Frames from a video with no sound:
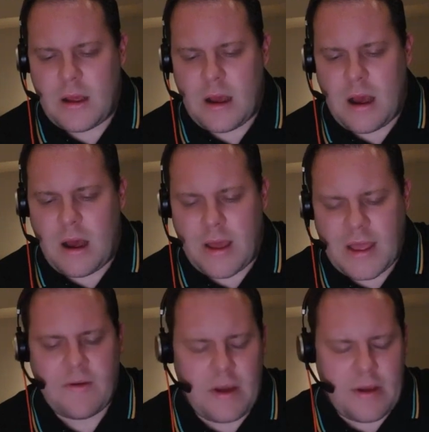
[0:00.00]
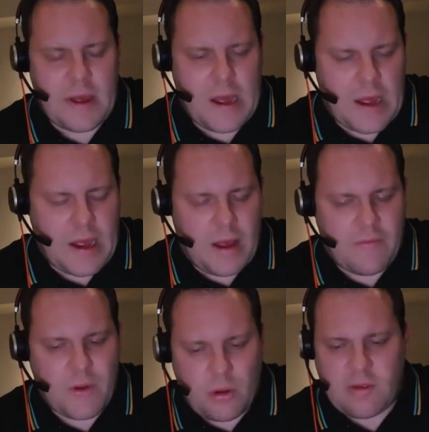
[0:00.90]
I,
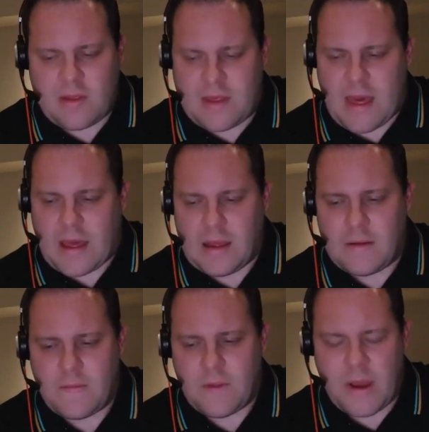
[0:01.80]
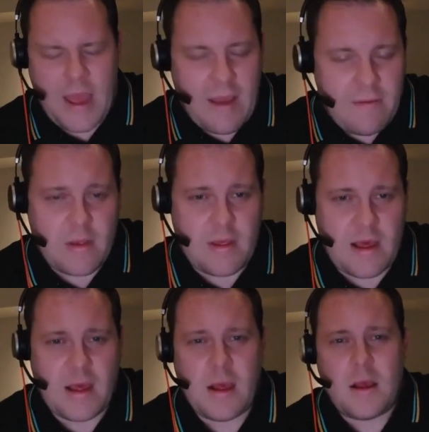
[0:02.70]
I've got to say, I have to
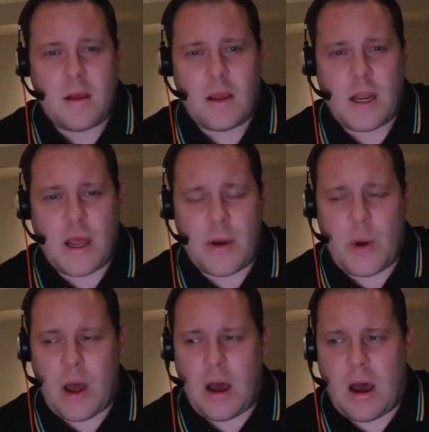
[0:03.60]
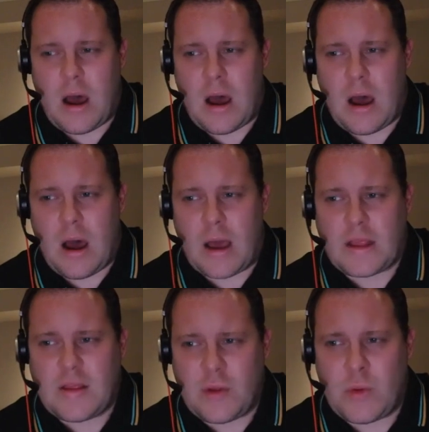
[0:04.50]
say, you know, I
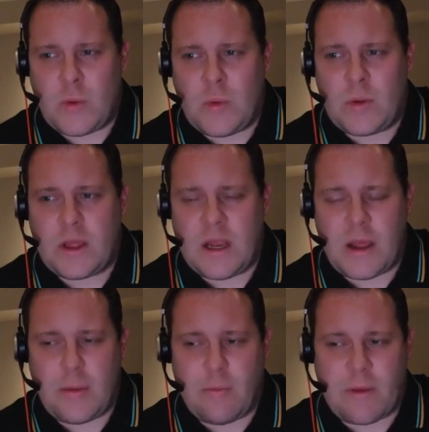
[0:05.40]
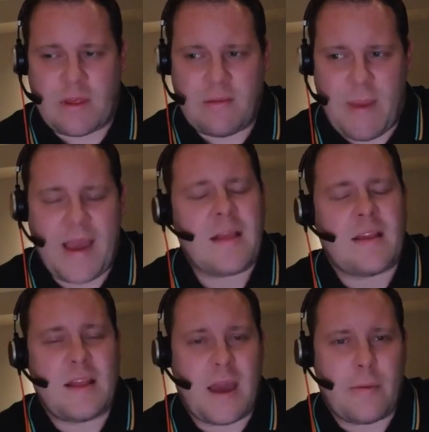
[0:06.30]
do,
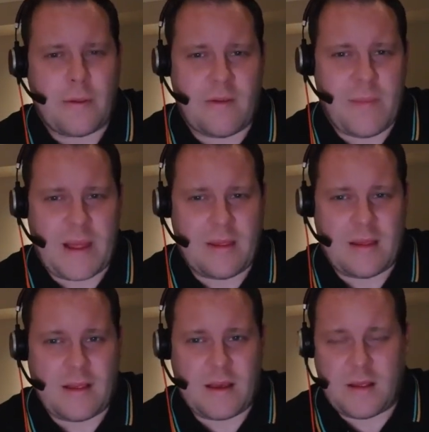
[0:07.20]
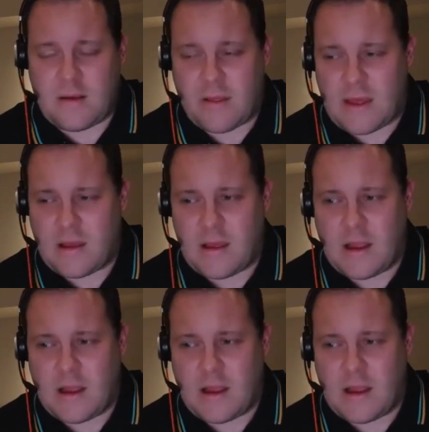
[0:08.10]
respect the owners of Man City because I think,